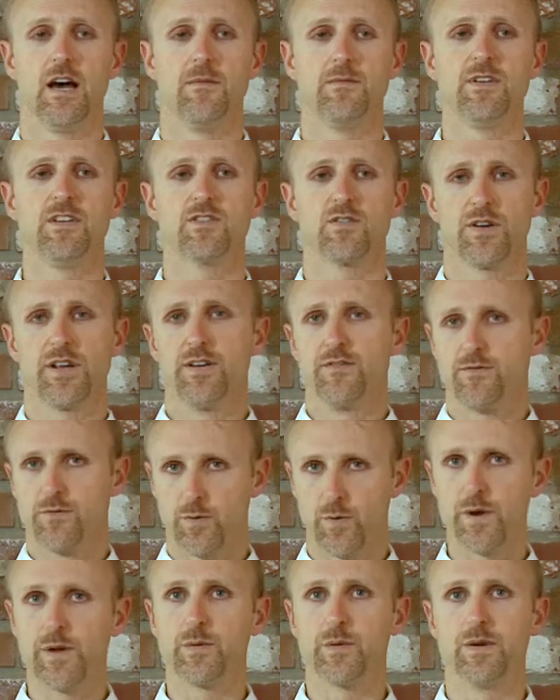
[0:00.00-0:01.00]
These are
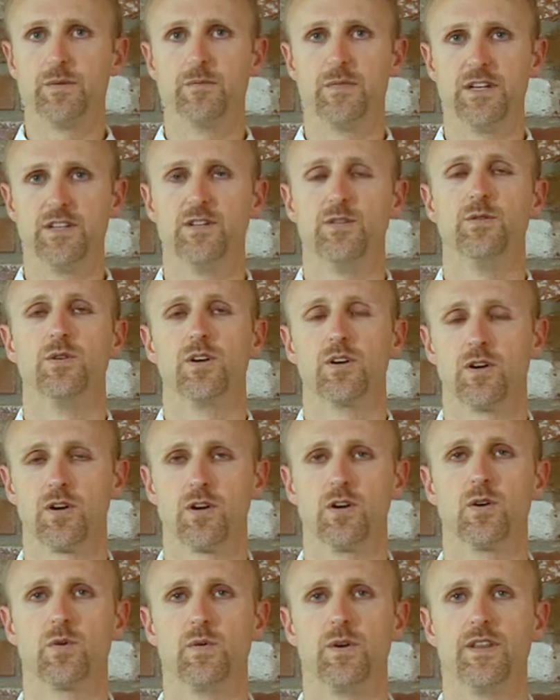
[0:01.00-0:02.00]
infrequent but do
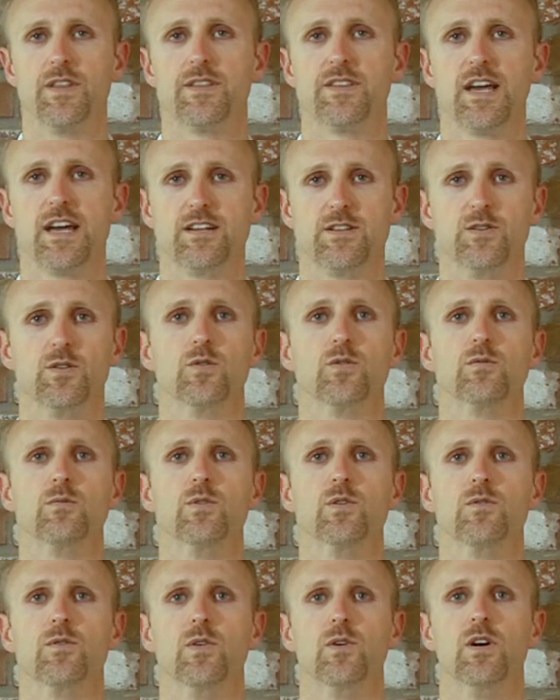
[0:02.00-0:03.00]
occur with tattoo
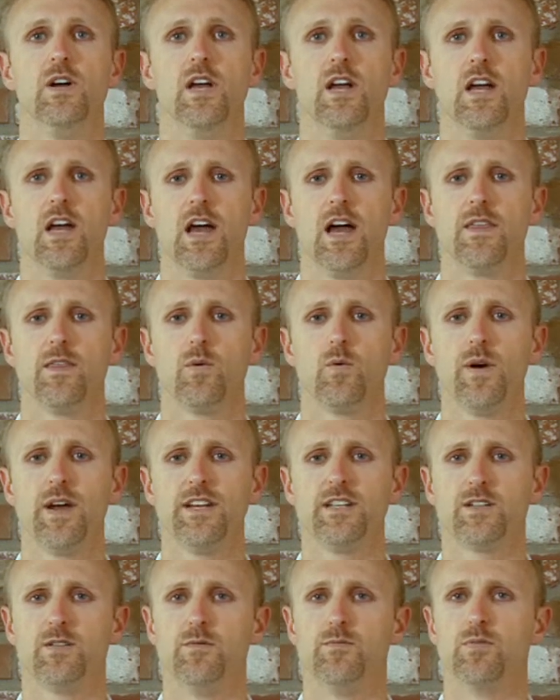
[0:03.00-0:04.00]
removal. And the
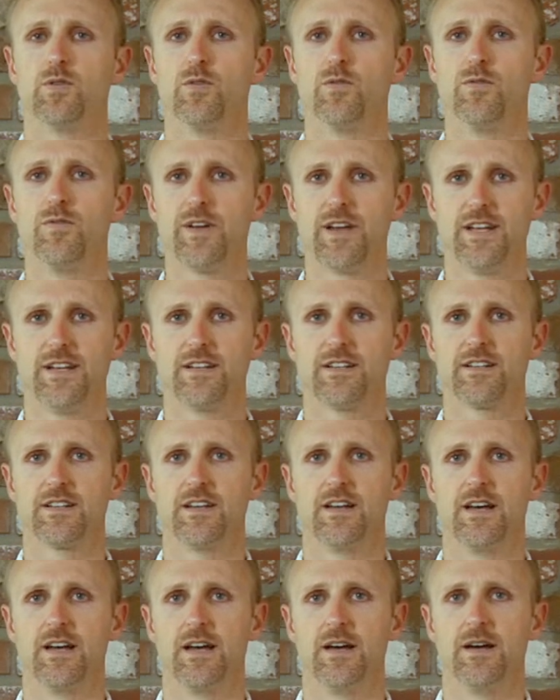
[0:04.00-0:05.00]
way to prevent
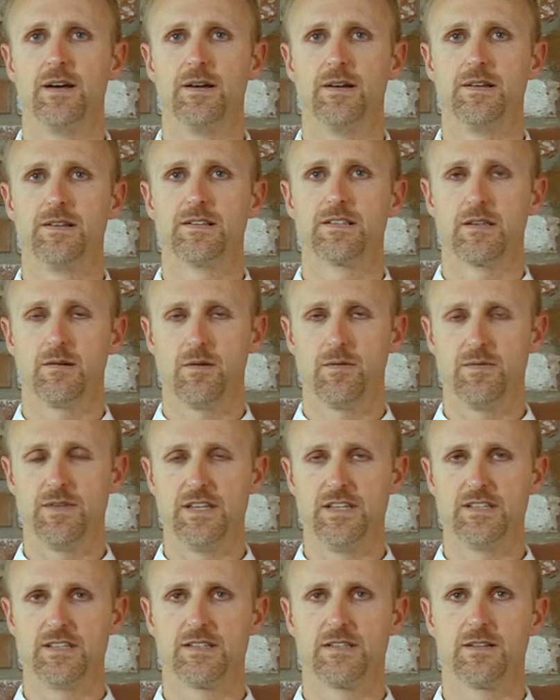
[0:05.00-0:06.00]
some of
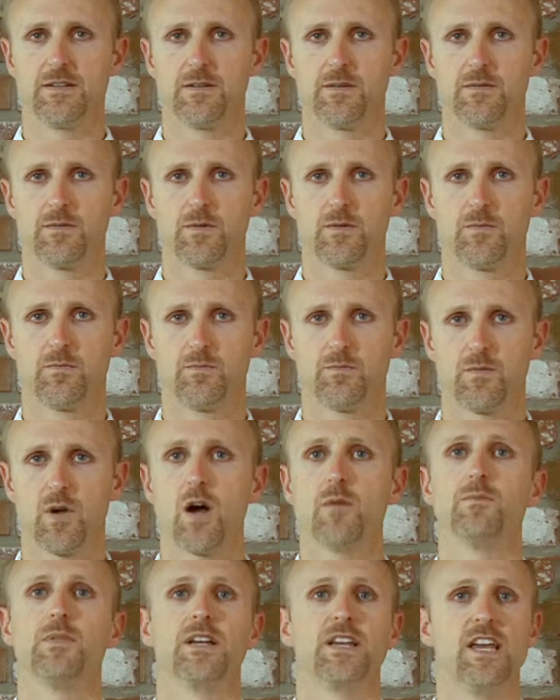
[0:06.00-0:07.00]
these
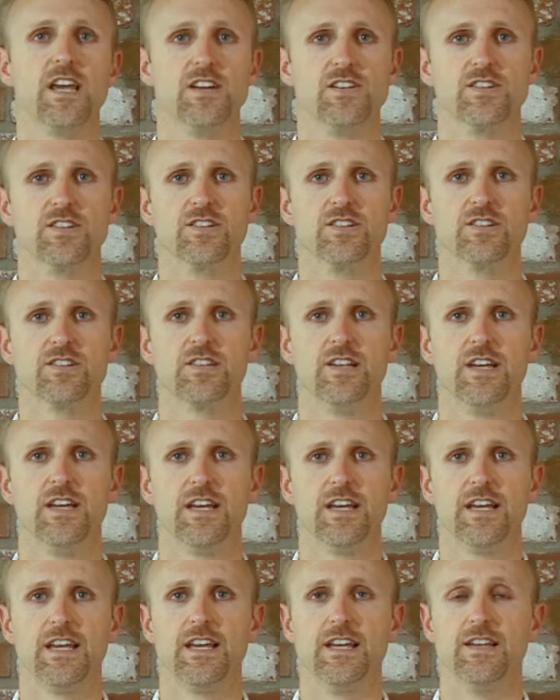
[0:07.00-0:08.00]
complications
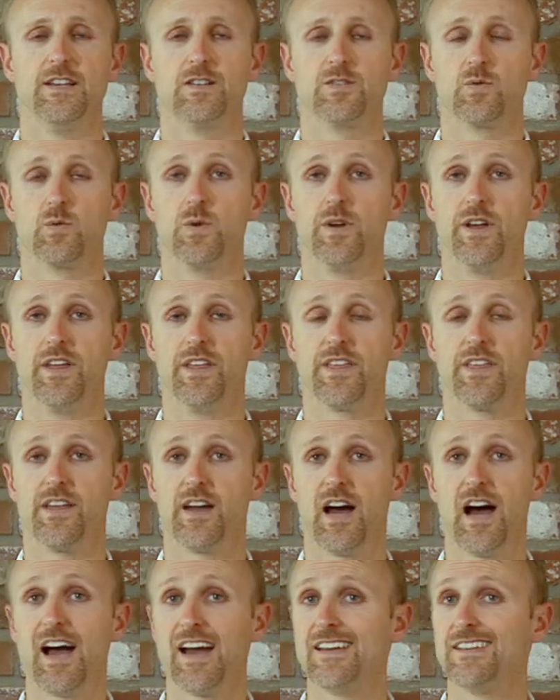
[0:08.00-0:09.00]
is with
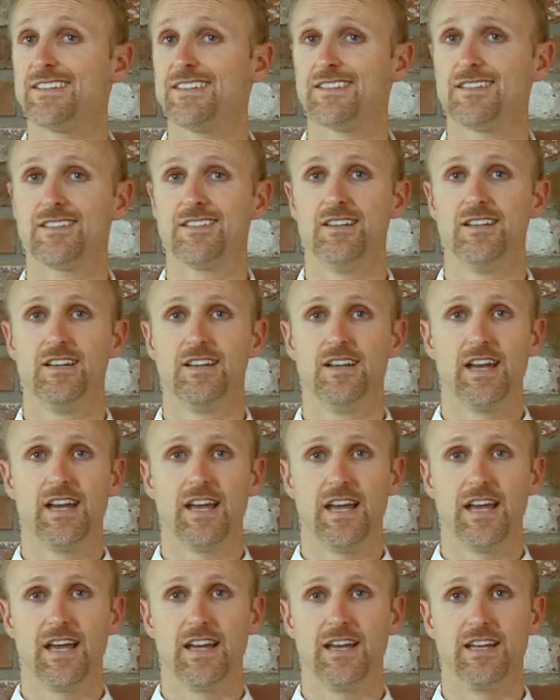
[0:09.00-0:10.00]
ice
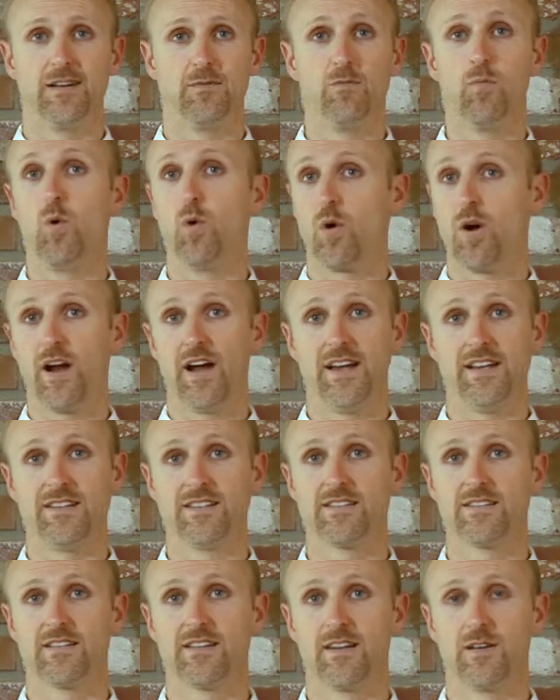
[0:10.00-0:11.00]
and more
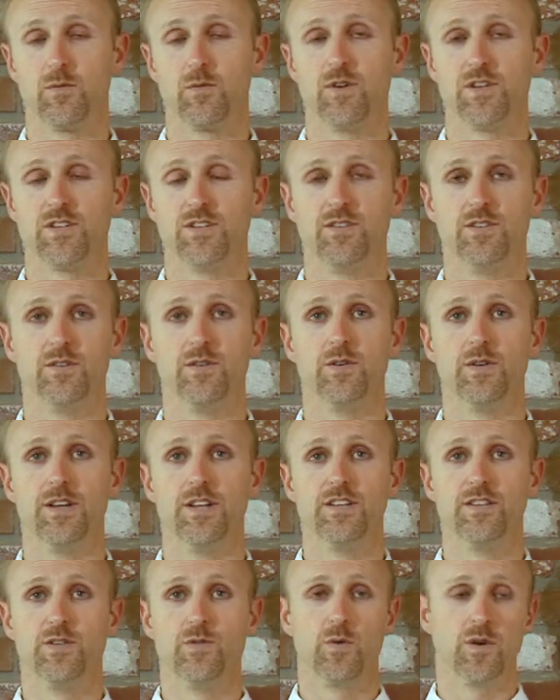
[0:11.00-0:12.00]
ice. And what you do
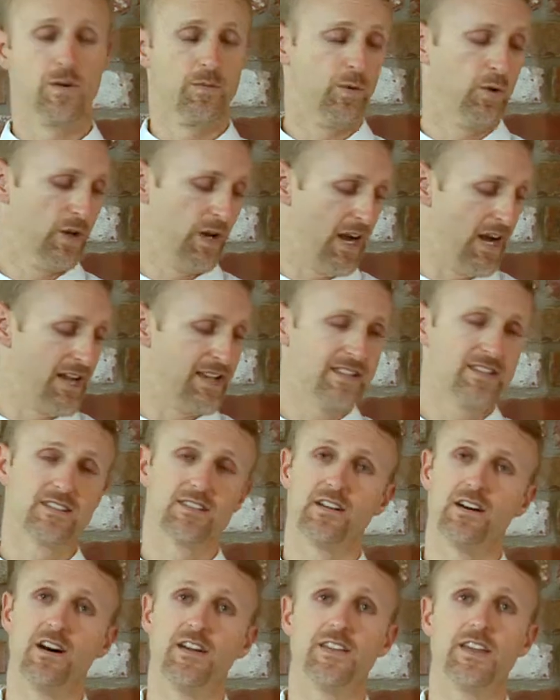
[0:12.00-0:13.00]
is you want to put
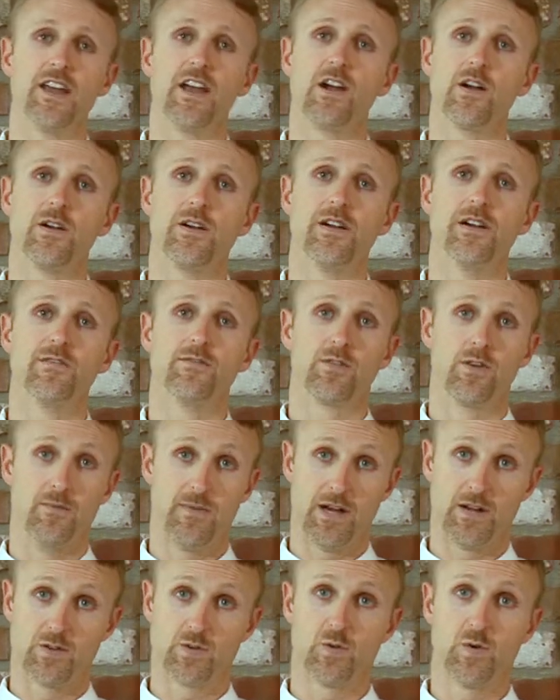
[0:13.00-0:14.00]
ice on the area for
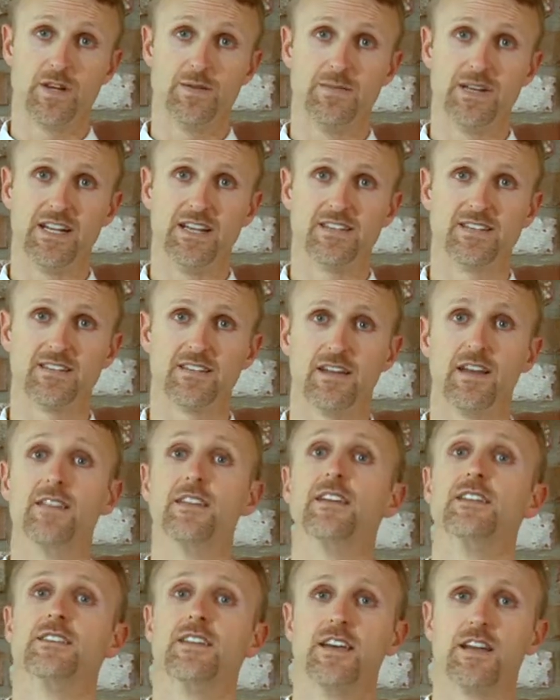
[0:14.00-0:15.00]
about 20 minutes
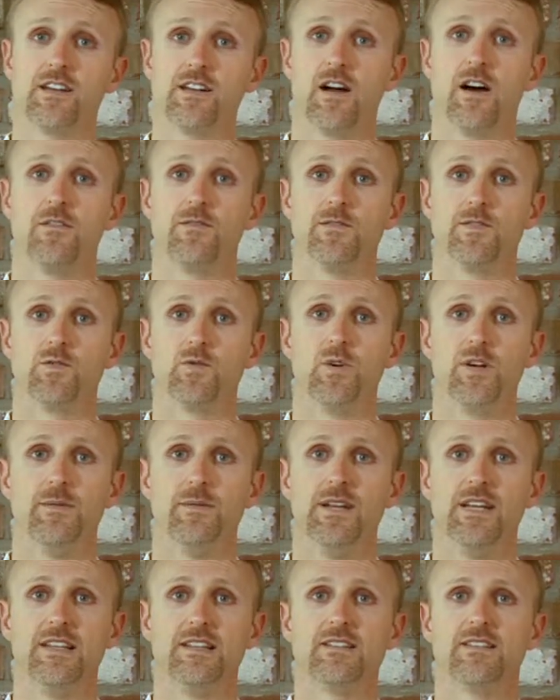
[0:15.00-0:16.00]
and then take it off for 20
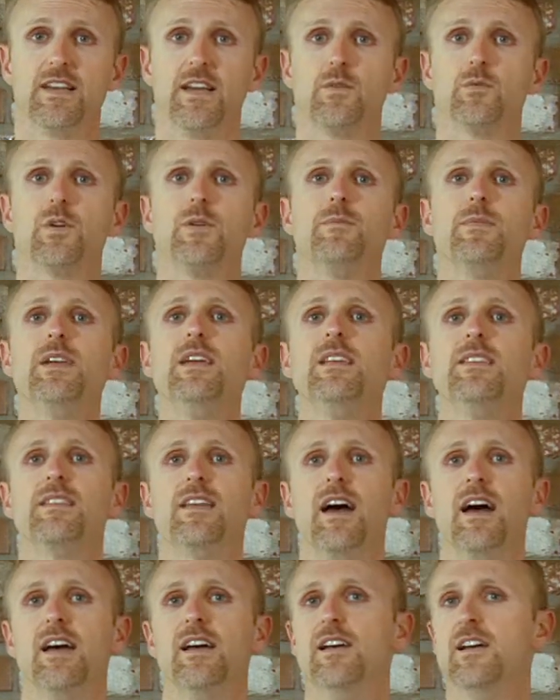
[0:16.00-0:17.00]
minutes and repeat
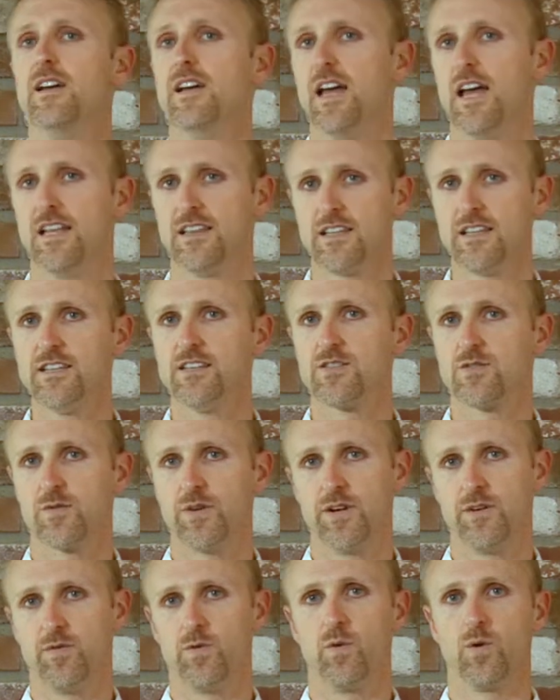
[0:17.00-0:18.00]
that at least
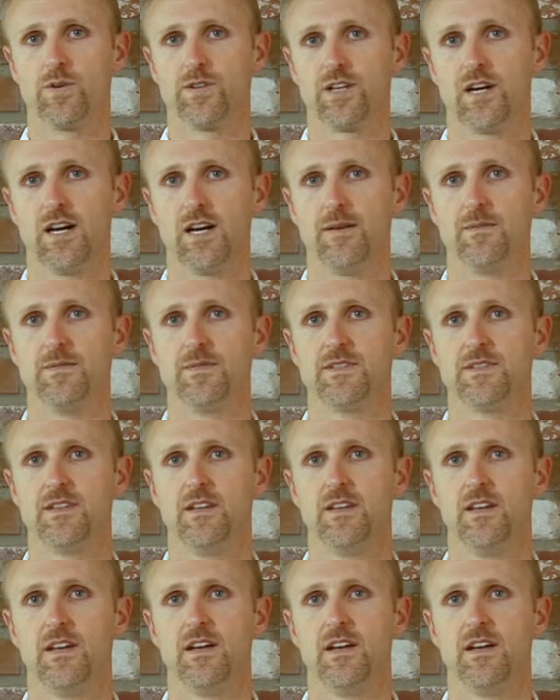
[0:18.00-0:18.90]
3 to 4 times.